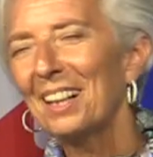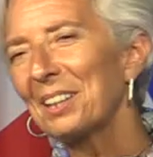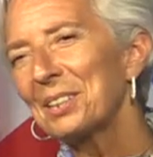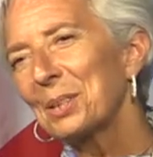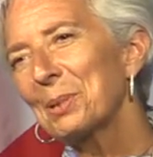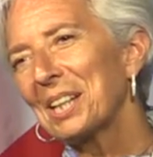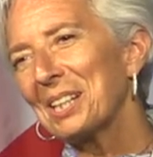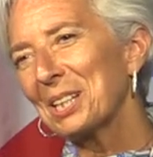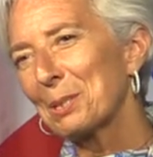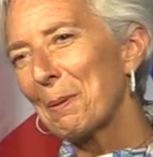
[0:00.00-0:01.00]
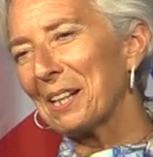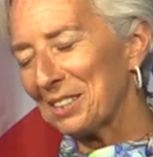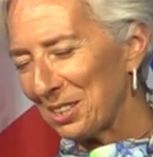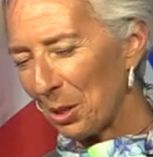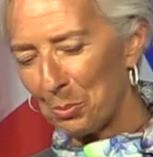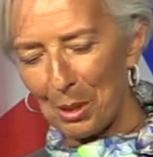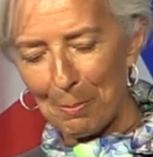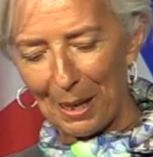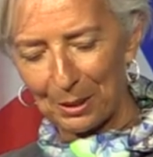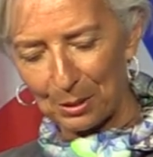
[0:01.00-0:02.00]
I think we can expect a
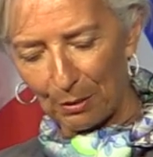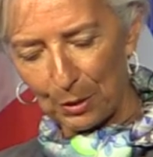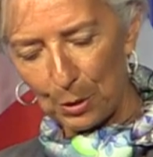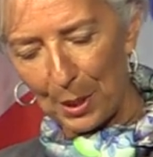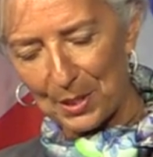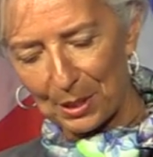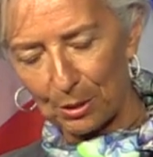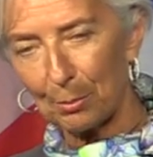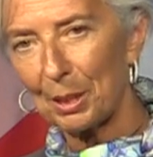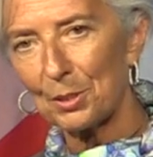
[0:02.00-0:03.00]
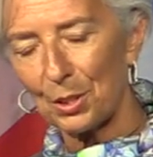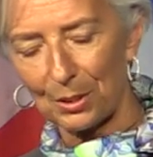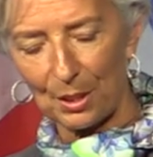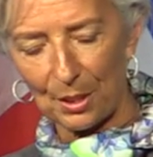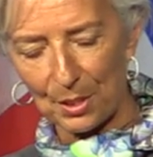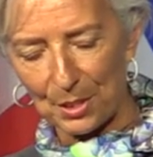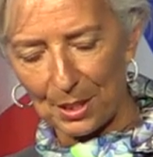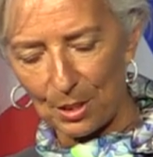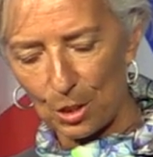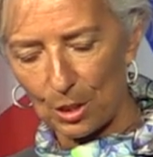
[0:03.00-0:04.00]
rebound of the US economy, and certainly there are
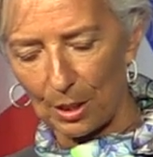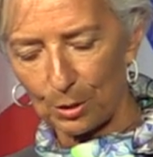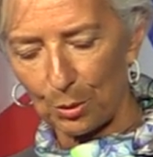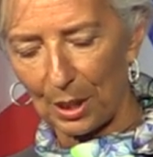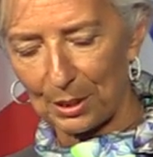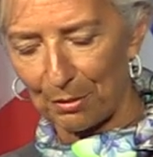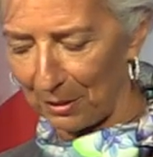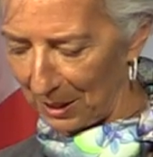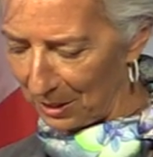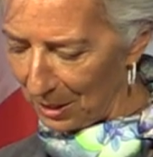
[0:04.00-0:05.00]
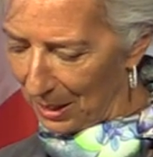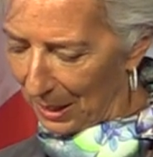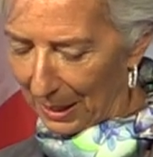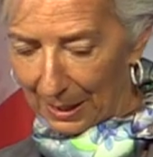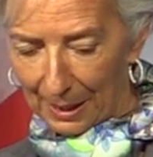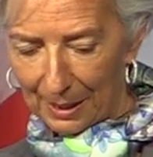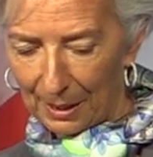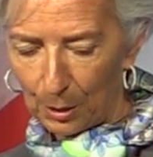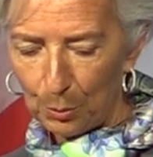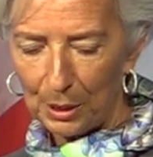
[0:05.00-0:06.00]
signs to that effect.
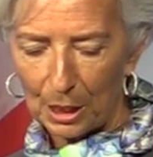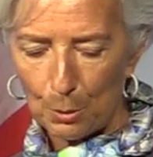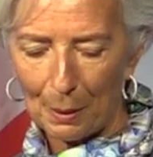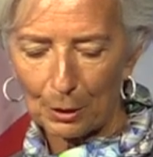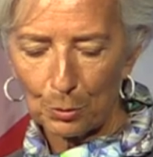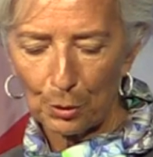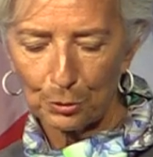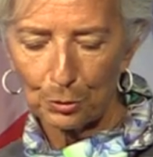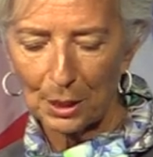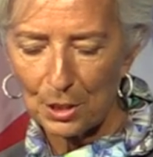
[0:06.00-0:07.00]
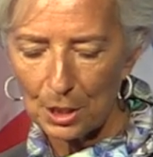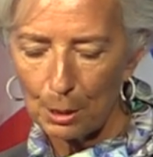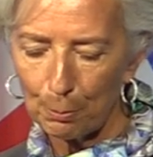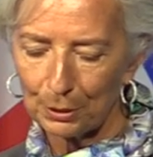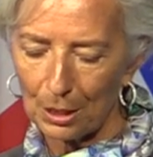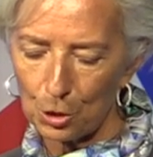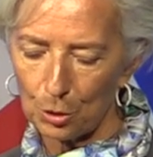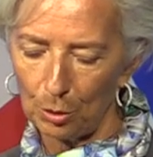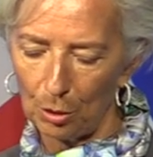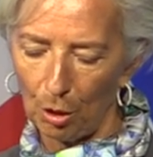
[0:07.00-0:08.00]
And we expect growth to exceed
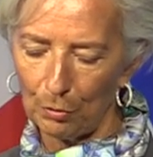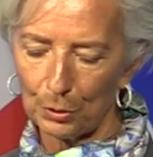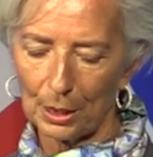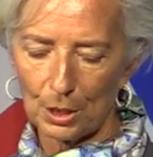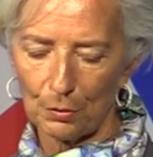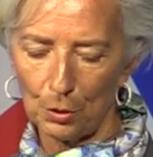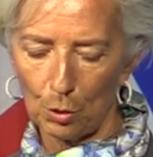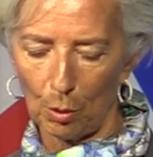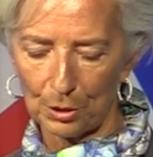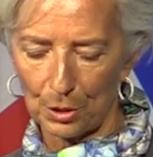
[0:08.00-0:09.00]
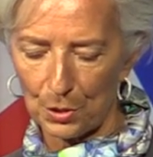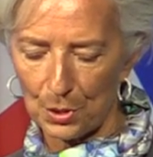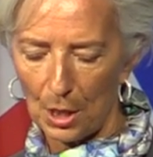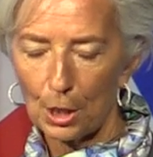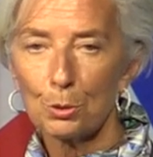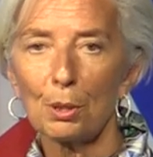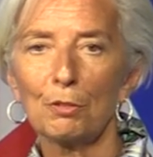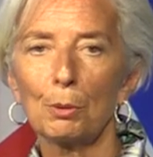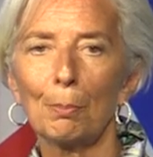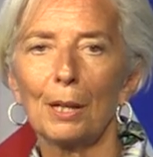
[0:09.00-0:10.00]
potential over the next few quarters,
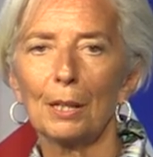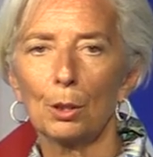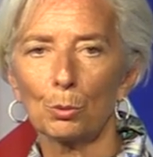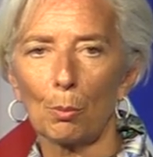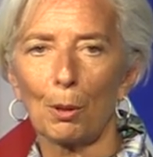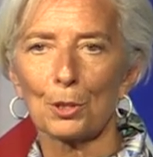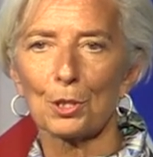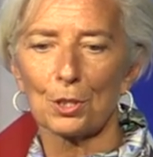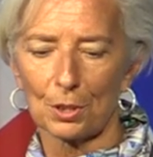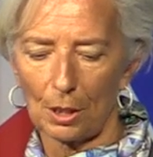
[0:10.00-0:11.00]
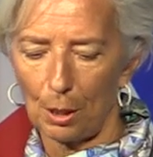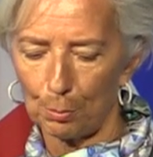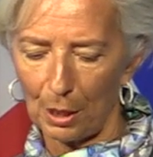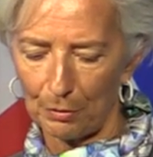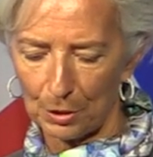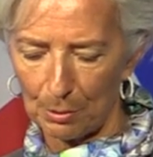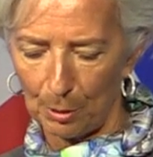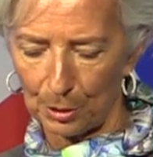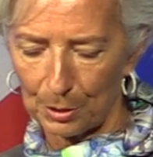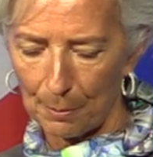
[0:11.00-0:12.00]
driven by a robust private
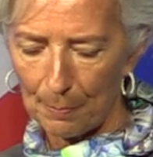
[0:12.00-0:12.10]
demand.